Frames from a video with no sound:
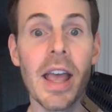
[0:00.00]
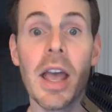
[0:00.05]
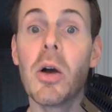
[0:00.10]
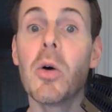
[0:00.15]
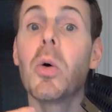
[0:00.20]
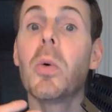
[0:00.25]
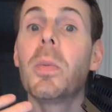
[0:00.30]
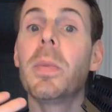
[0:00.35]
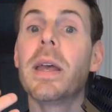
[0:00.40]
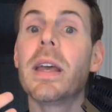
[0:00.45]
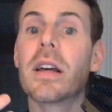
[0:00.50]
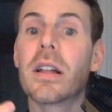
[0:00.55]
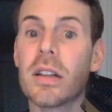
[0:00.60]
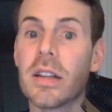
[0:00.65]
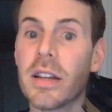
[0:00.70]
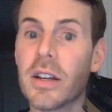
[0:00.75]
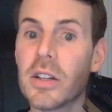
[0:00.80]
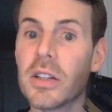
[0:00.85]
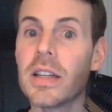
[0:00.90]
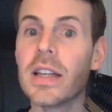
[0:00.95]
It will be
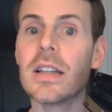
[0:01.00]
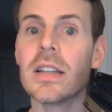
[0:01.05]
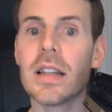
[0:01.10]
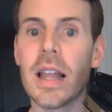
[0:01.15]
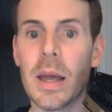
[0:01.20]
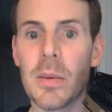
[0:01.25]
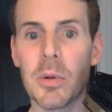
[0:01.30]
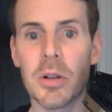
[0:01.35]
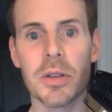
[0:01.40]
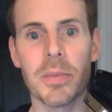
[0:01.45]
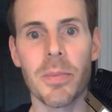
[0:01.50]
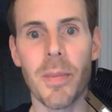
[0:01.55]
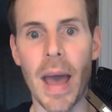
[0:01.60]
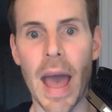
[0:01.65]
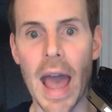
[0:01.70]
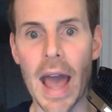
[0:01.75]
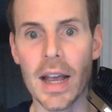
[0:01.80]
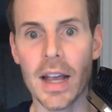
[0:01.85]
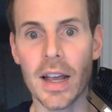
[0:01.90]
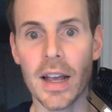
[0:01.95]
clearly labeled
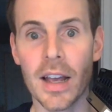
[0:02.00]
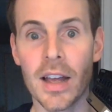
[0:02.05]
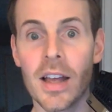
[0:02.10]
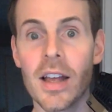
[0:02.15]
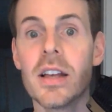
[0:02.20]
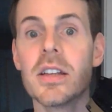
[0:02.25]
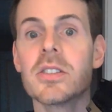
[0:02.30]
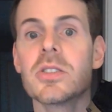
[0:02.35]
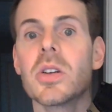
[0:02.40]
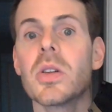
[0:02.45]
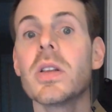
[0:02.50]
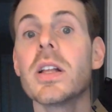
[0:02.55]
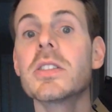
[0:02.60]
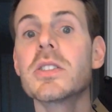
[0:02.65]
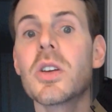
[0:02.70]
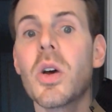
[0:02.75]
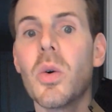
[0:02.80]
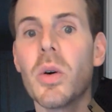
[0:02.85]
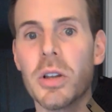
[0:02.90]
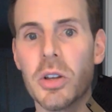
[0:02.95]
MAC, so
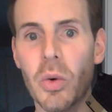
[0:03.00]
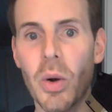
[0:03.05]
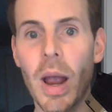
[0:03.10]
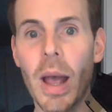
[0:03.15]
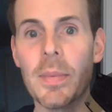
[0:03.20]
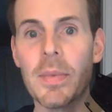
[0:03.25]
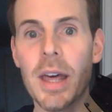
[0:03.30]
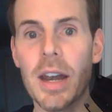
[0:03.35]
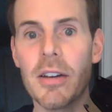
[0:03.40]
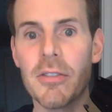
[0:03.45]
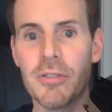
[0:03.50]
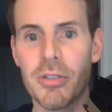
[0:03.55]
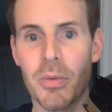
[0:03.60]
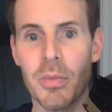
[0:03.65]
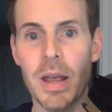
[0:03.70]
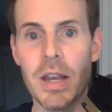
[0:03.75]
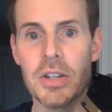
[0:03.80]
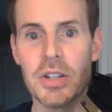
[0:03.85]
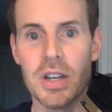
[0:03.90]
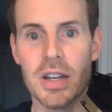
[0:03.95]
let's go and grab that
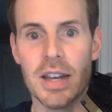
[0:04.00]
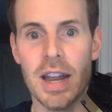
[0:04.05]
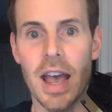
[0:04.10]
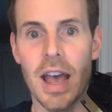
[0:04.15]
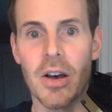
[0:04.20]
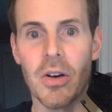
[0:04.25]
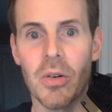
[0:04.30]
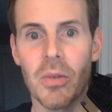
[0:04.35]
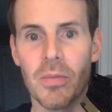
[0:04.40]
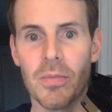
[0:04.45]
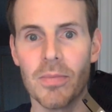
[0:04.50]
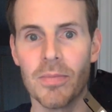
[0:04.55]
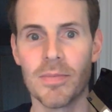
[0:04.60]
information now.